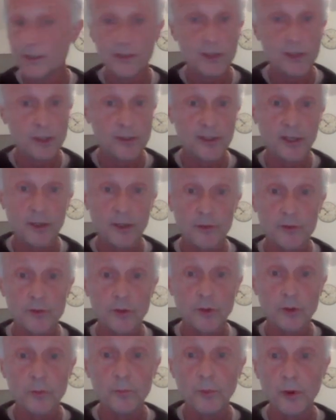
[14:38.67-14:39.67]
not our
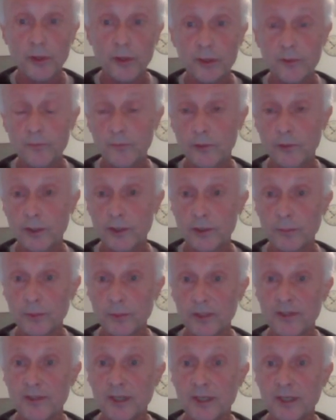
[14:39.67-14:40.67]
strong point. For example,
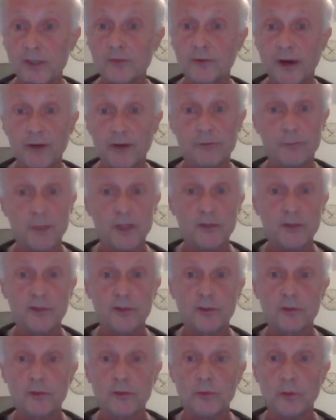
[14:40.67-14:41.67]
it takes 5
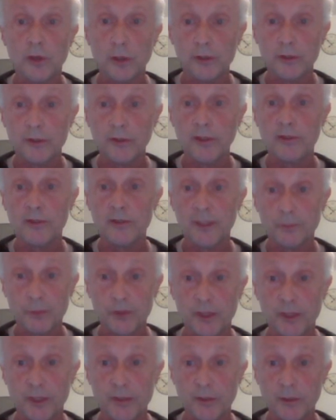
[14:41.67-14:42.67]
minutes to run
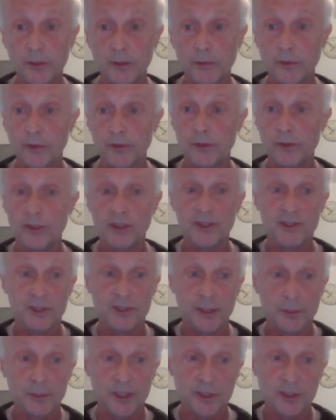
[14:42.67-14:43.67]
Tapenade on the
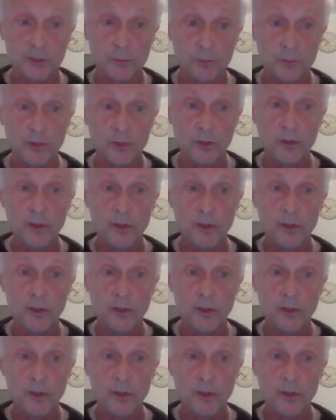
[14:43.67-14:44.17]
GCM example,